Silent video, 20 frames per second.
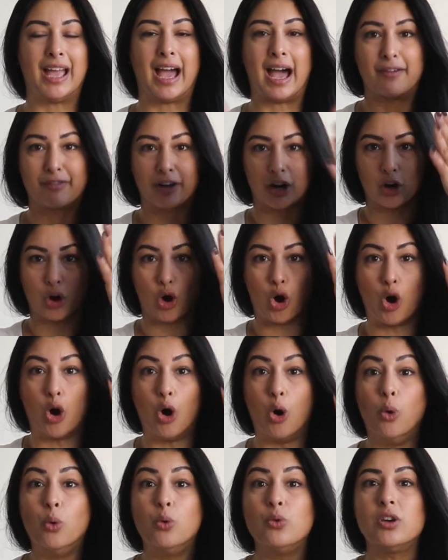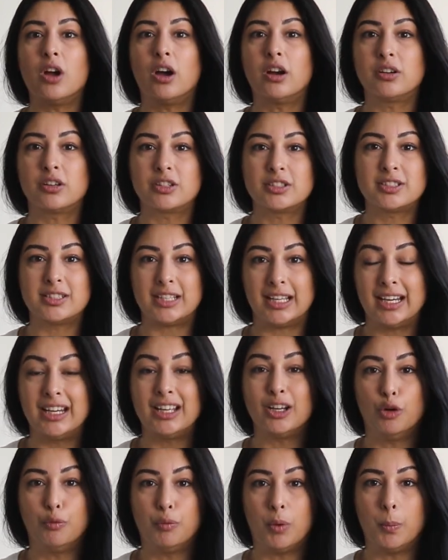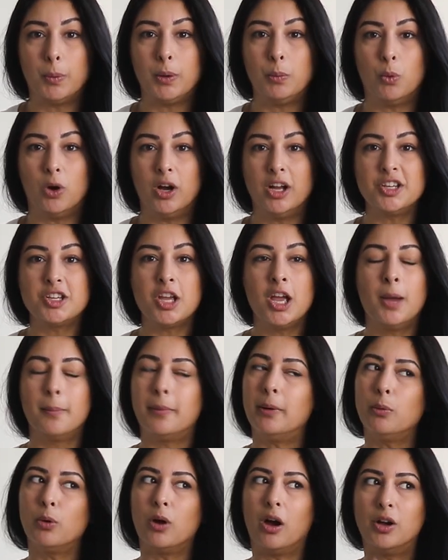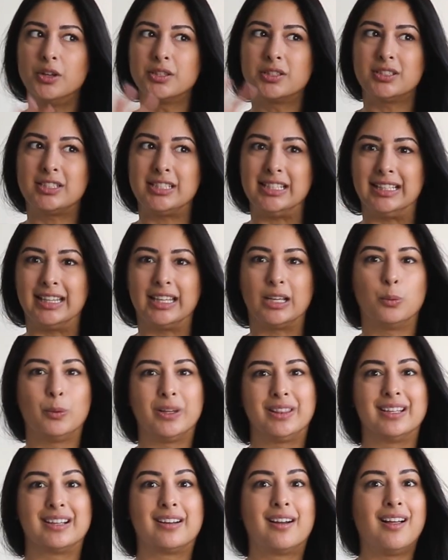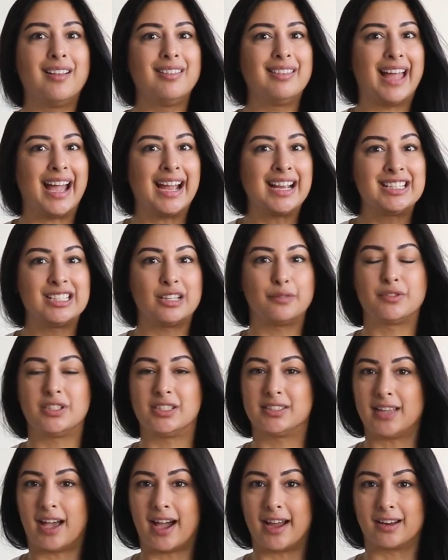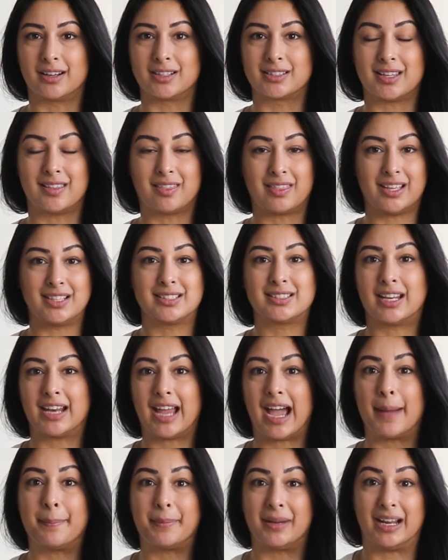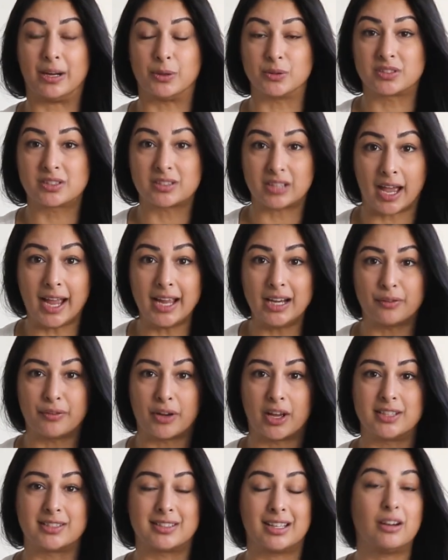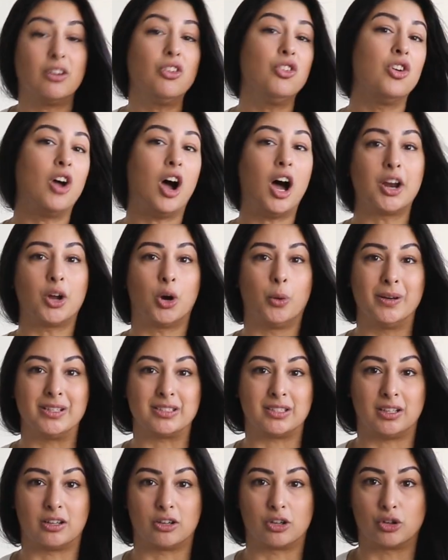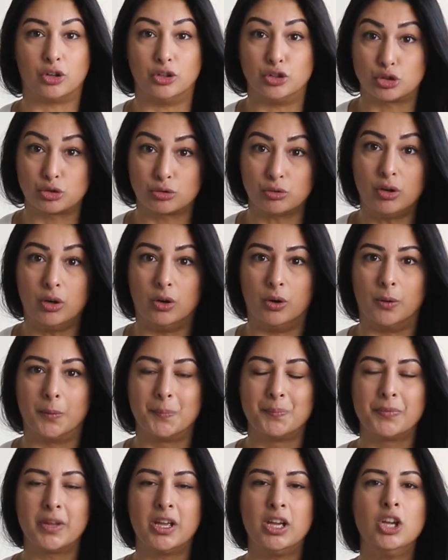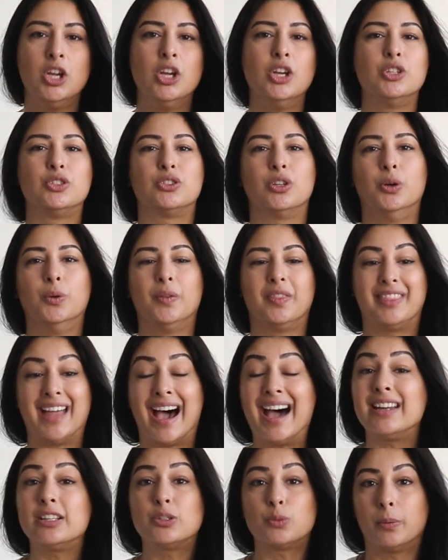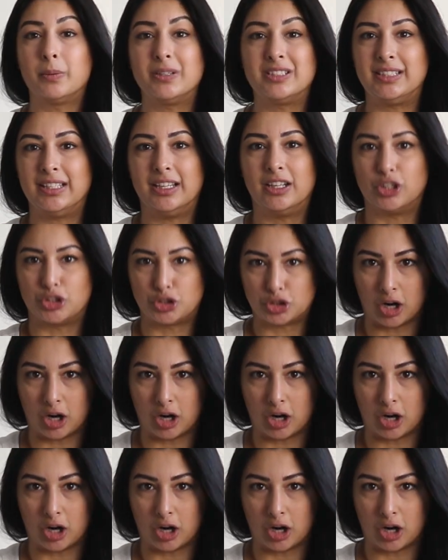we have our own understanding of what we want, but we're also dealing with the collective desires and things that happen outside of us that are not always in our control. So that is what we see in a